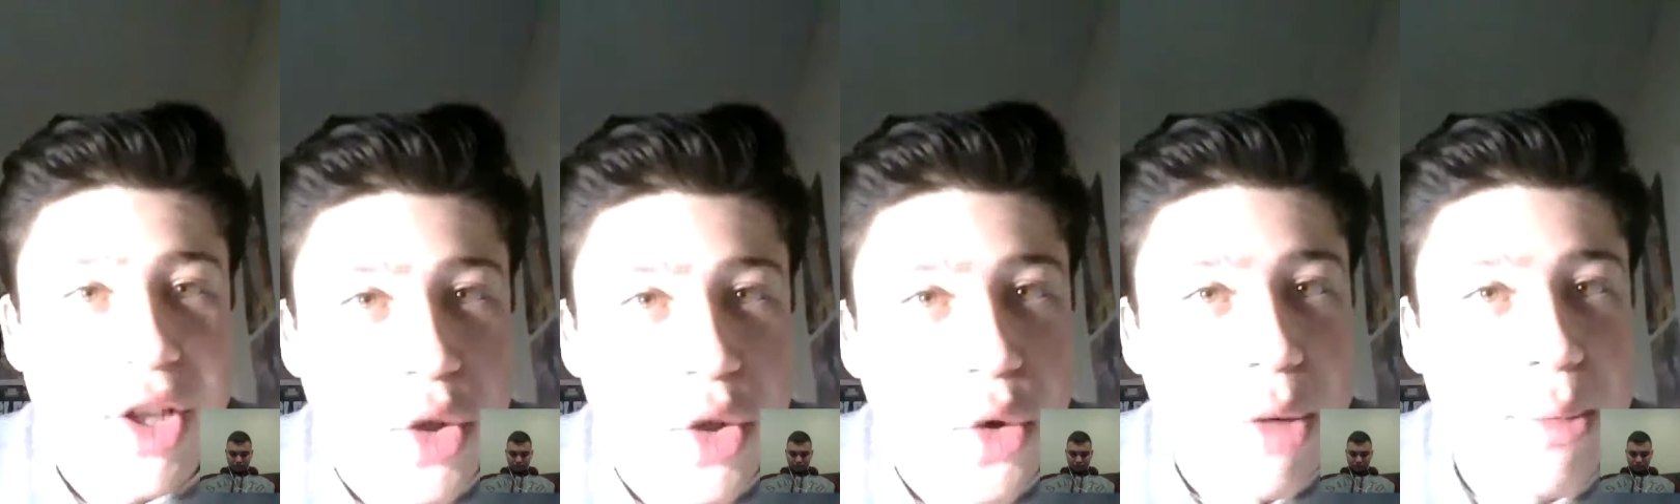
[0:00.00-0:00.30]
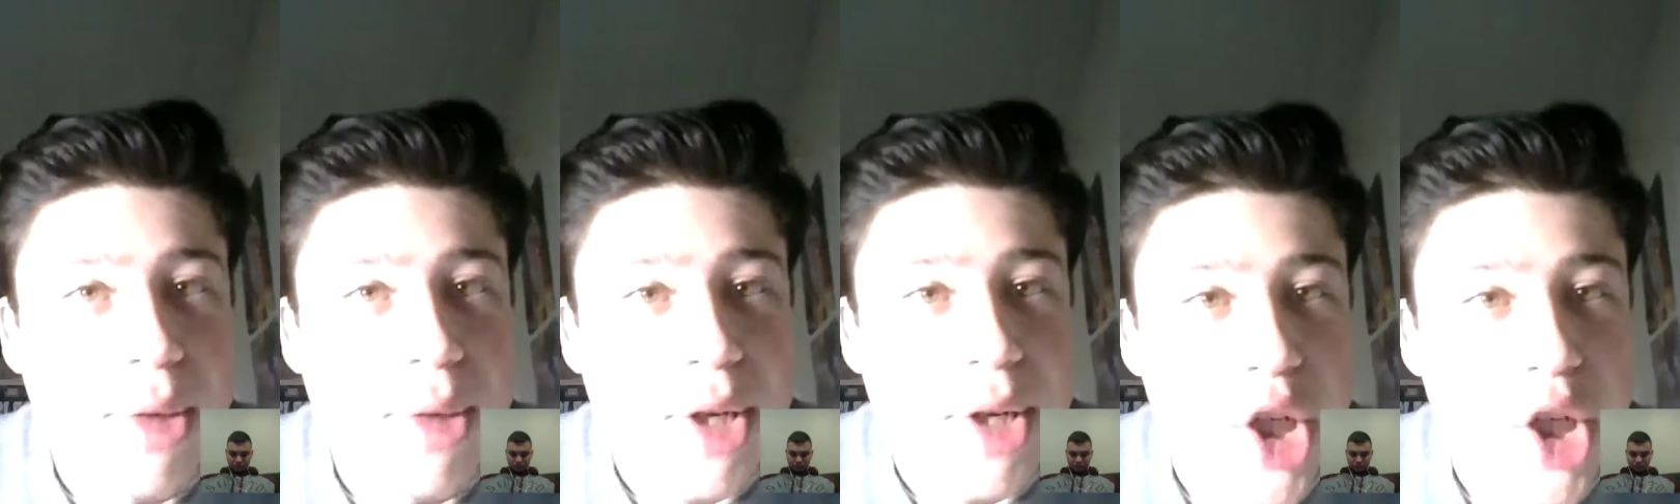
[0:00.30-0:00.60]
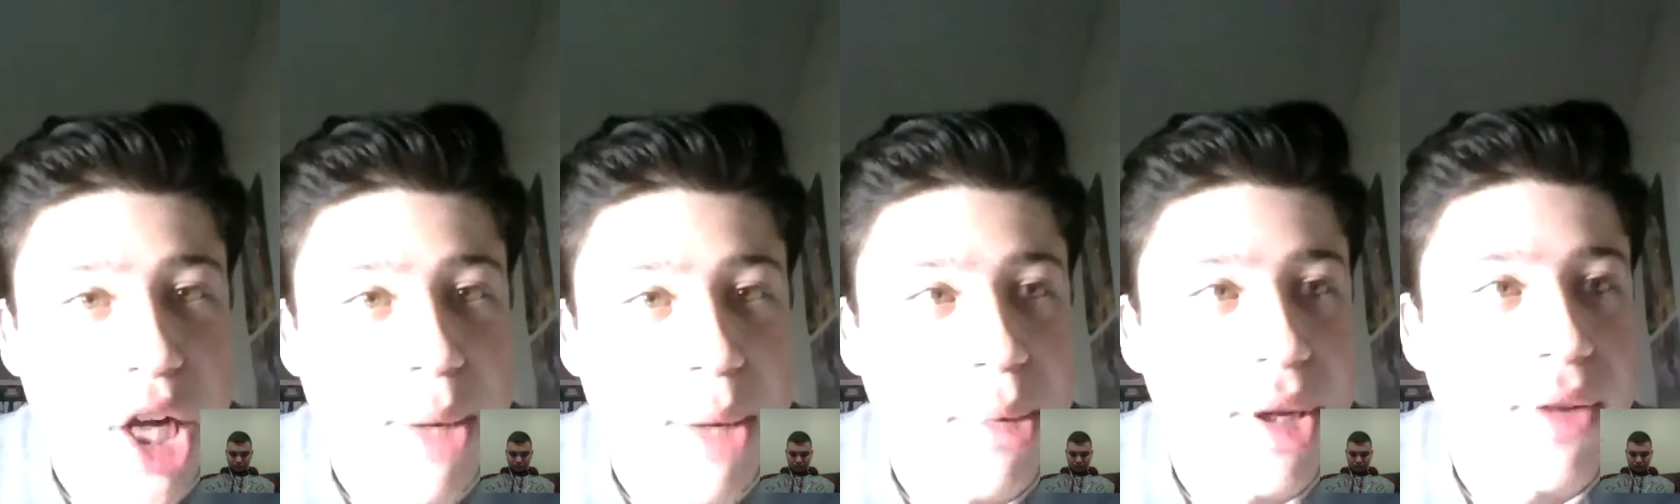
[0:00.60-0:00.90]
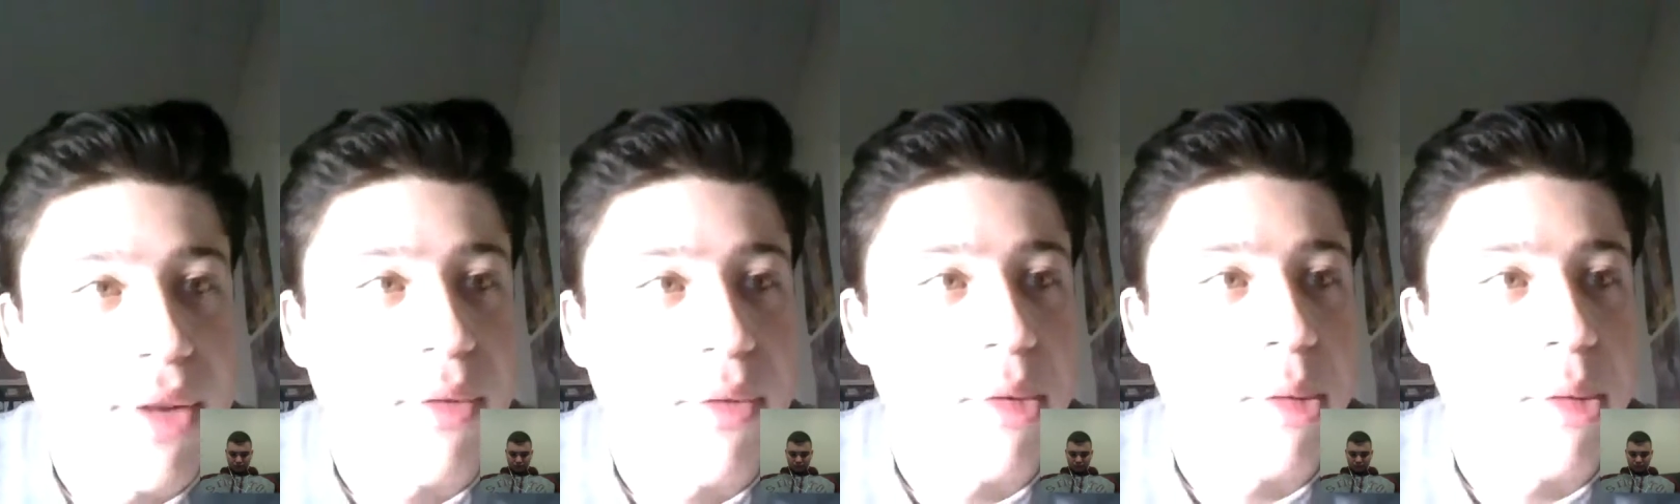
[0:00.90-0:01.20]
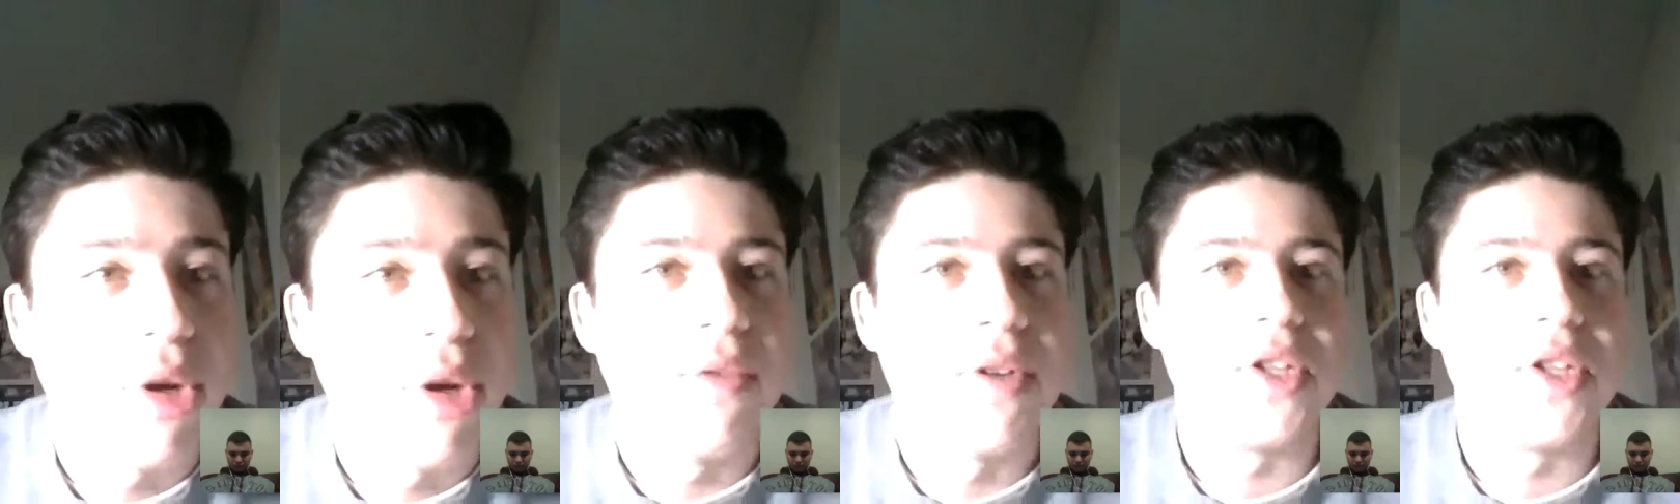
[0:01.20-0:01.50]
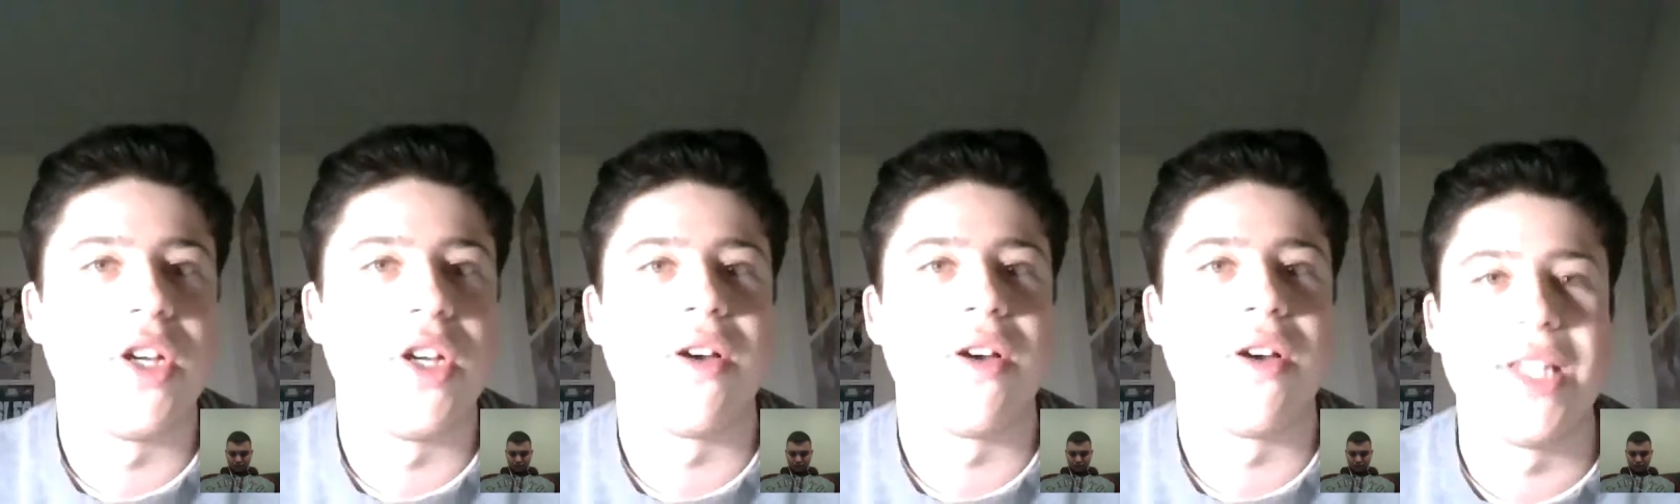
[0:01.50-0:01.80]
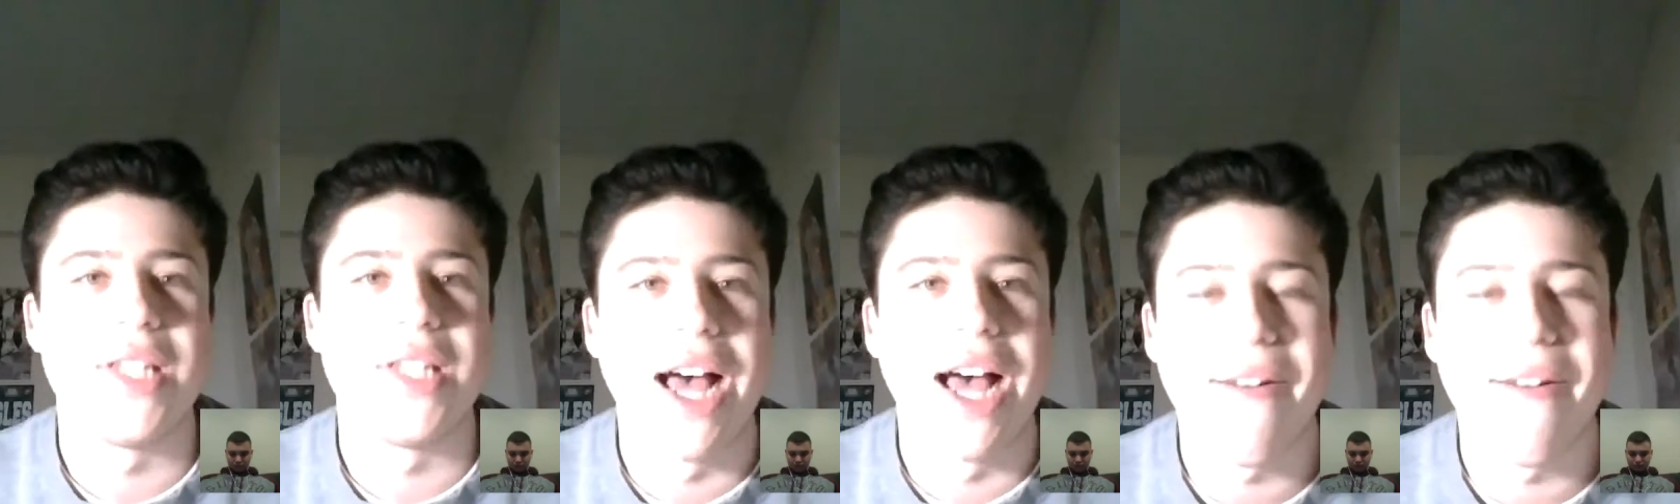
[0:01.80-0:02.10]
the tournament champion from the previous year
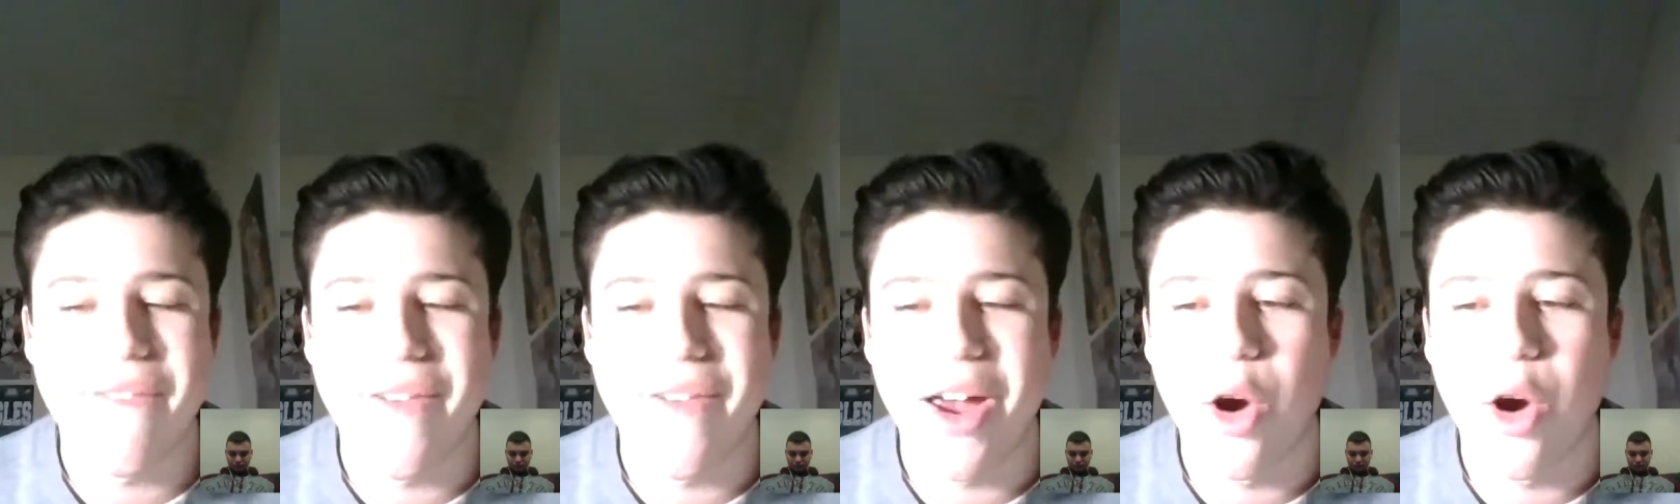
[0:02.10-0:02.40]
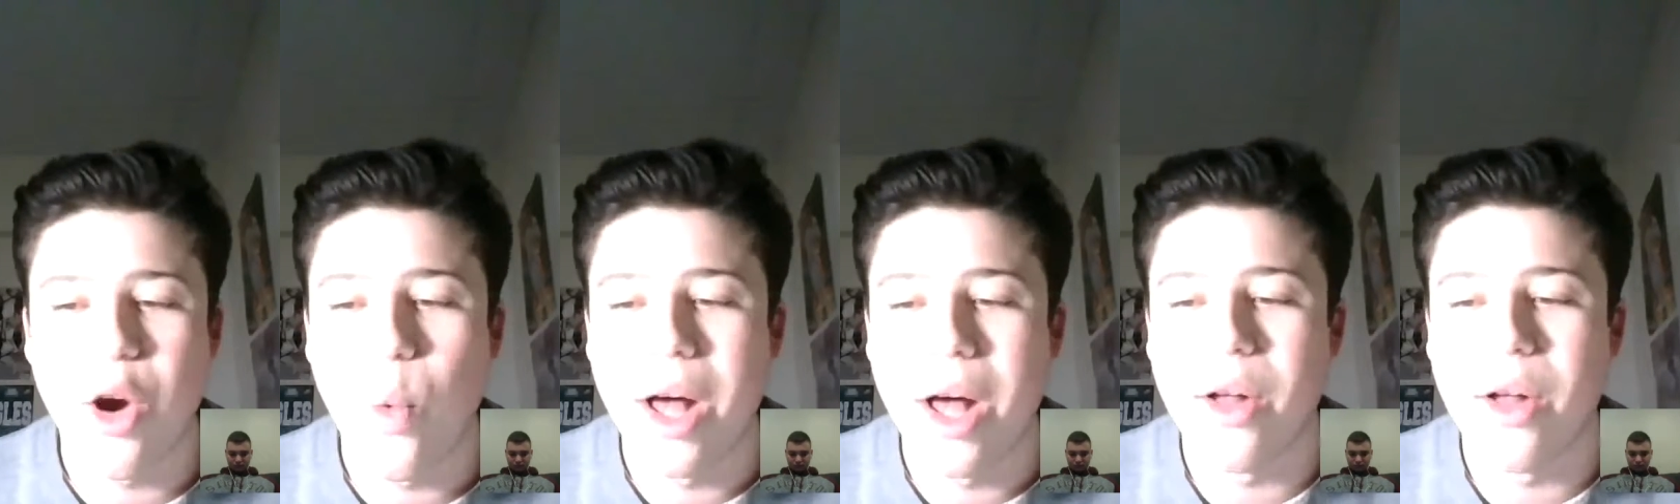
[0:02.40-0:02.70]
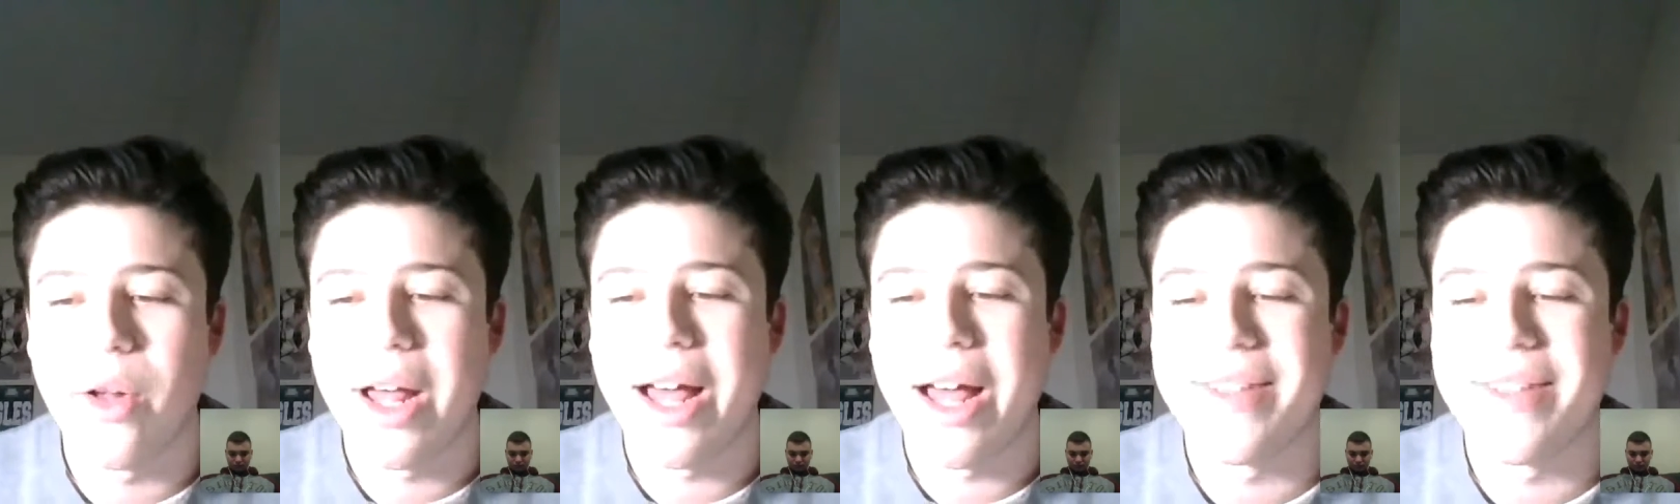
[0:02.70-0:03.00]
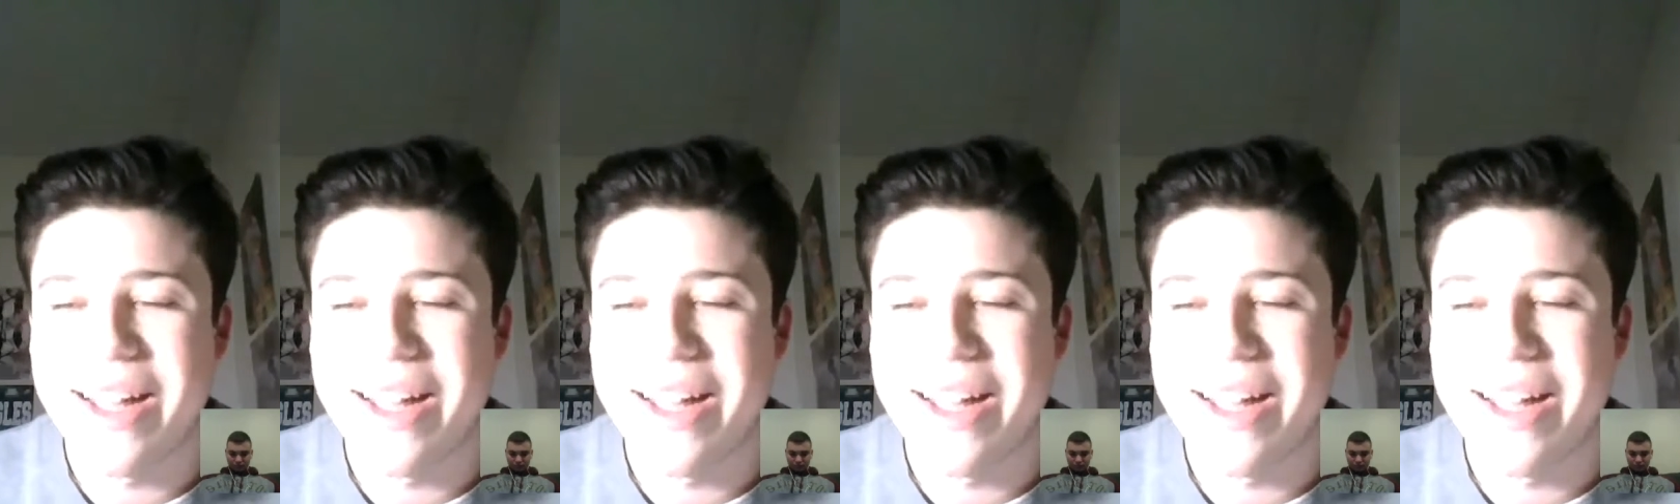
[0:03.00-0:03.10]
has not fared well